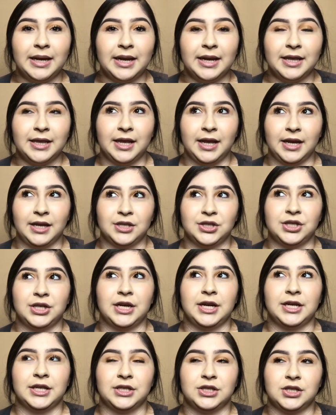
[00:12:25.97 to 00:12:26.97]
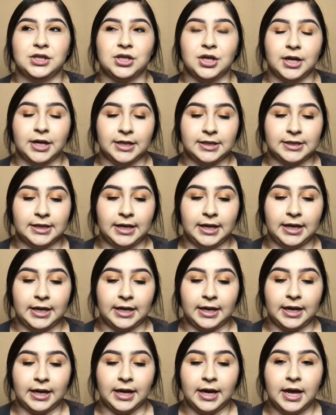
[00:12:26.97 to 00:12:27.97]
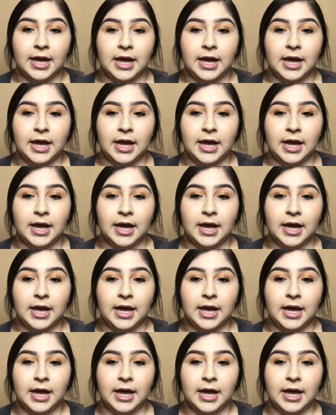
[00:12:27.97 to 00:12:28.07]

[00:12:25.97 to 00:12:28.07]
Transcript: And then she started saying, like,